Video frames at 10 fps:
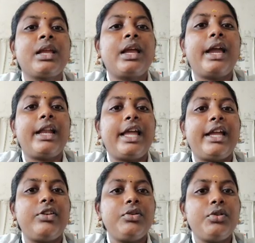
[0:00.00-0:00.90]
and like
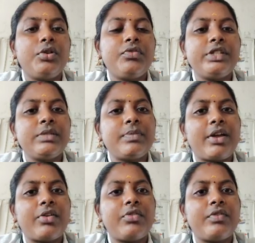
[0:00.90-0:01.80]
neutrophils,
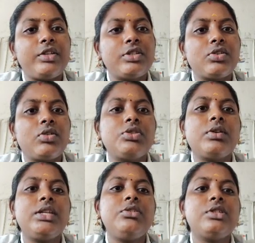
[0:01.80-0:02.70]
macrophages also
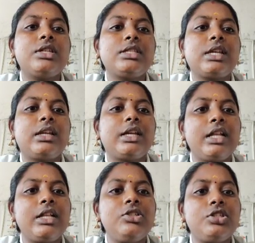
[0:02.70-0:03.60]
ingest and
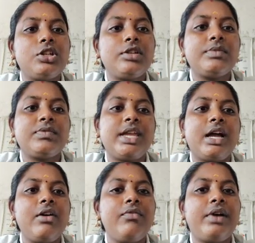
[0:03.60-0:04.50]
kill germs
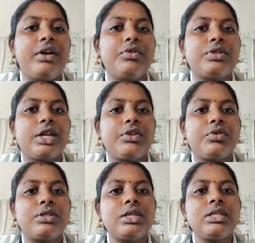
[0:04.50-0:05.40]
via
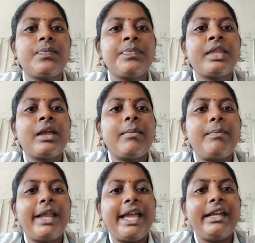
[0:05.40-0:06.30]
phagocytosis.
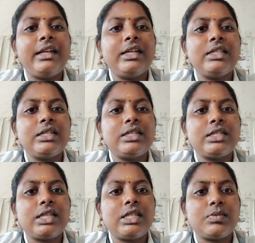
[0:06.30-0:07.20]
Platelets, it is
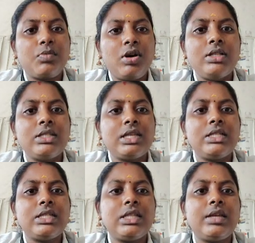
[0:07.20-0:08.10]
the small
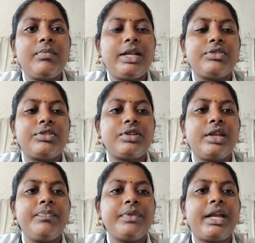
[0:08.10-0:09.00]
cells in the
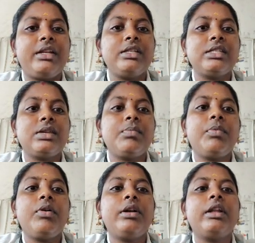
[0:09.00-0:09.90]
bloodstream, and it is
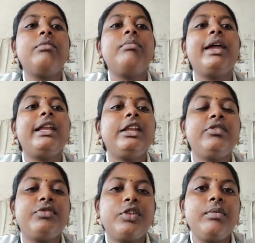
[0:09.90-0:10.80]
important mainly
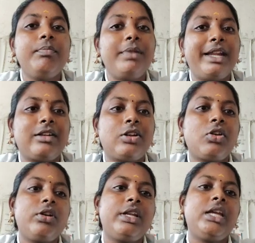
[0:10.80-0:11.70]
for blood
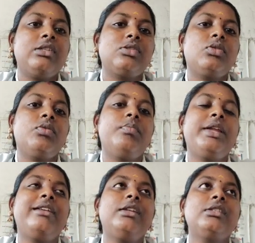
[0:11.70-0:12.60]
clotting. So
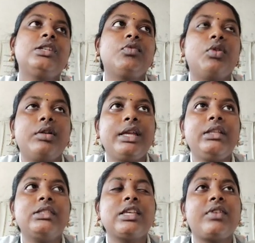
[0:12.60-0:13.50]
platelets involved
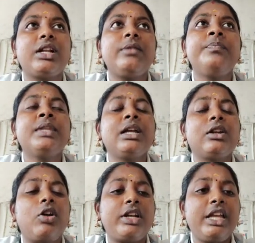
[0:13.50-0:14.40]
in several
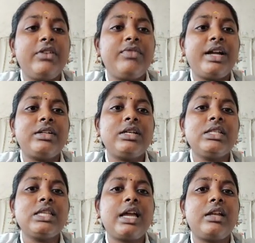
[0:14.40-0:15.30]
clotting factors,
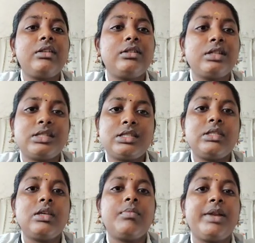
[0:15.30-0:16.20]
and this
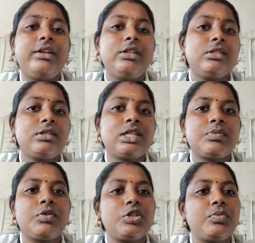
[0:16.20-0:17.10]
platelets is
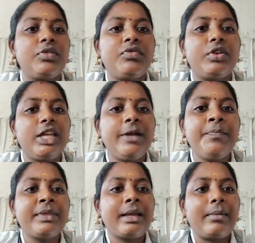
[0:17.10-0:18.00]
responsible for the
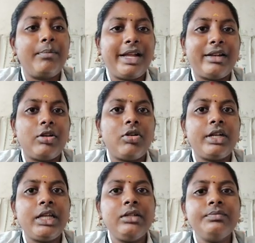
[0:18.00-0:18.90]
blood
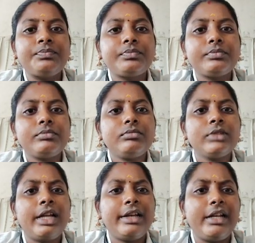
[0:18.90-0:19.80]
clotting.
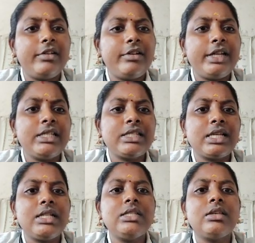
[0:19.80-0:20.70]
And dendritic
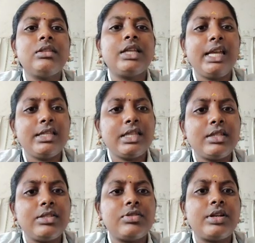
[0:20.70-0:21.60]
cells, these
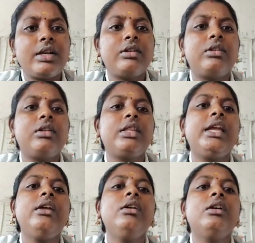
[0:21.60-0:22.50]
instruct
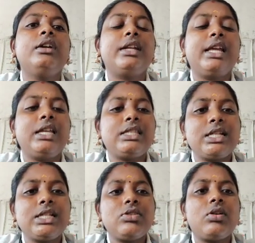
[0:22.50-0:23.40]
the T
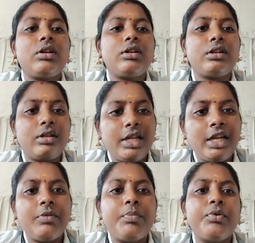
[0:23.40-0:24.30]
cells or T
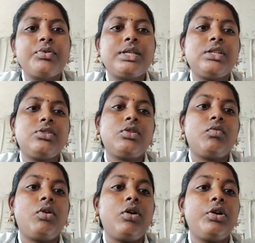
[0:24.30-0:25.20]
lymphocytes on
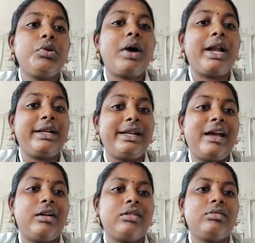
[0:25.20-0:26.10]
what to
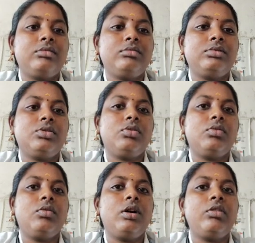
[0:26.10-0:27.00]
attack. So
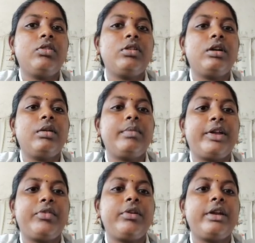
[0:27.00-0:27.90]
what are the
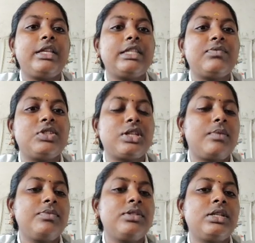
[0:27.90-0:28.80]
microorganisms which
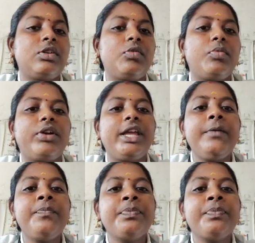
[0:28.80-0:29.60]
comes in our body?